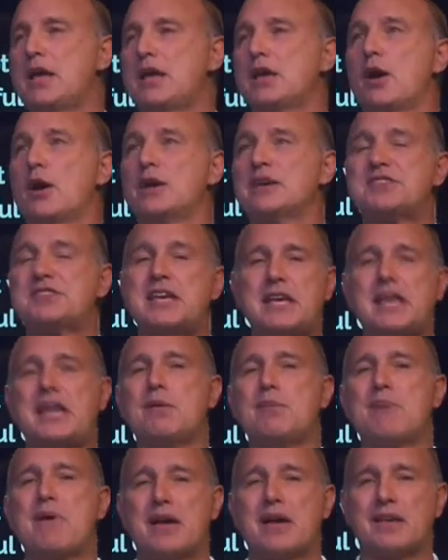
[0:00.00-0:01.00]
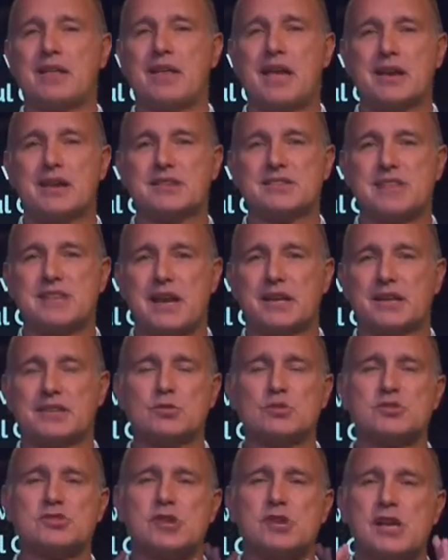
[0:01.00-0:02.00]
You know, as he came out of the anesthetic,
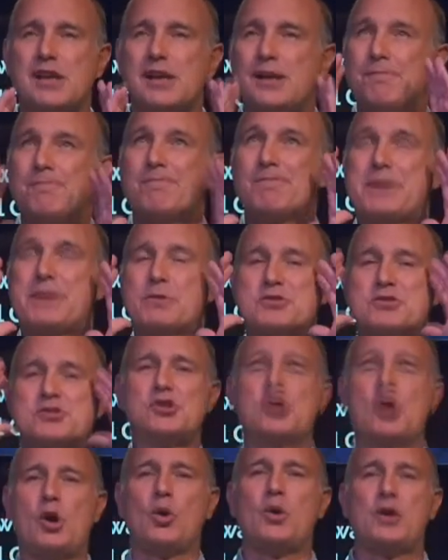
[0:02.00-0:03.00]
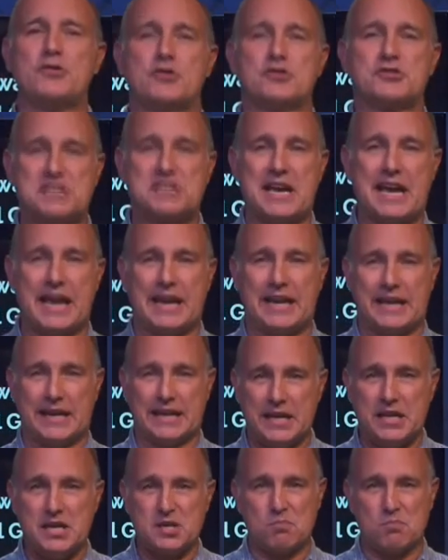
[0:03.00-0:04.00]
there was no understanding
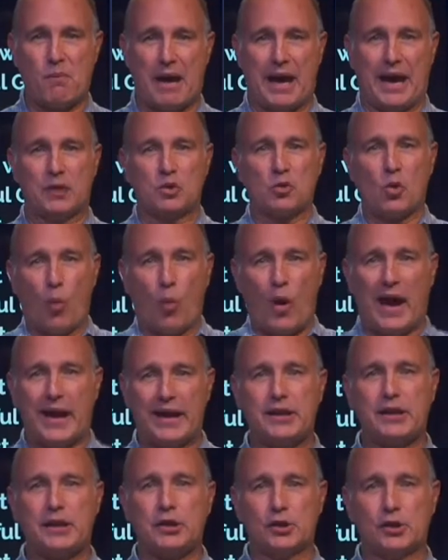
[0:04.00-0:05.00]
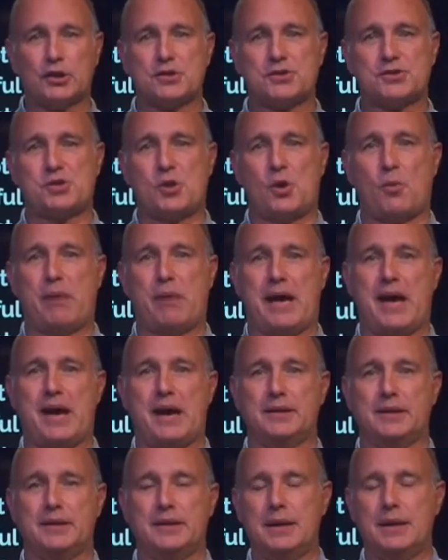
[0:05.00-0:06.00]
in his mind why he hurt so bad.